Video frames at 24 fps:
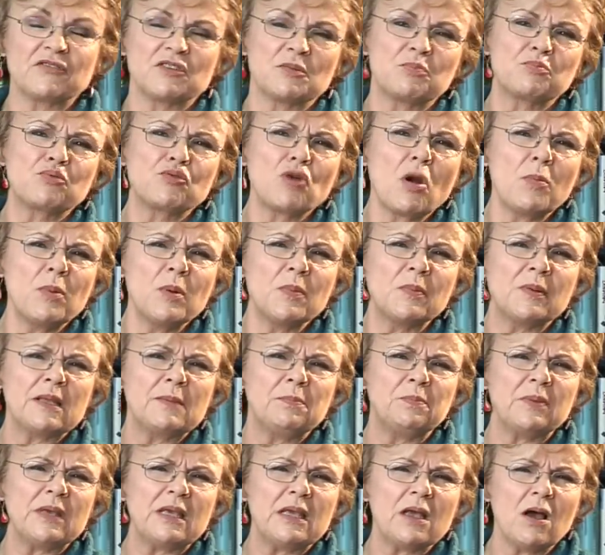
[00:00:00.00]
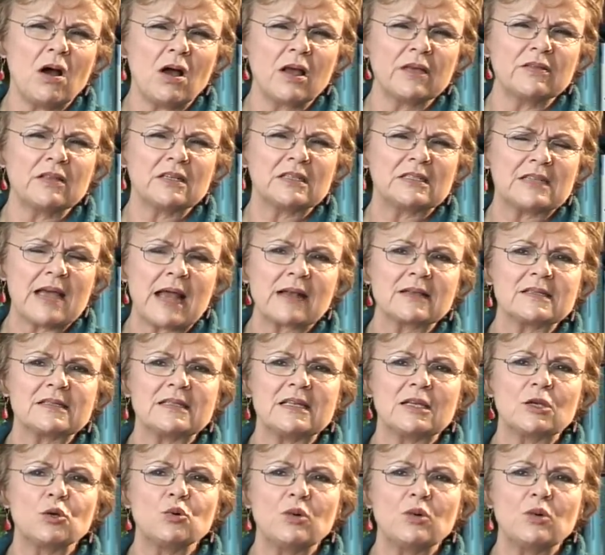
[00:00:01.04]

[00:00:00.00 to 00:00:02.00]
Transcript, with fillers: to probably be either Dancing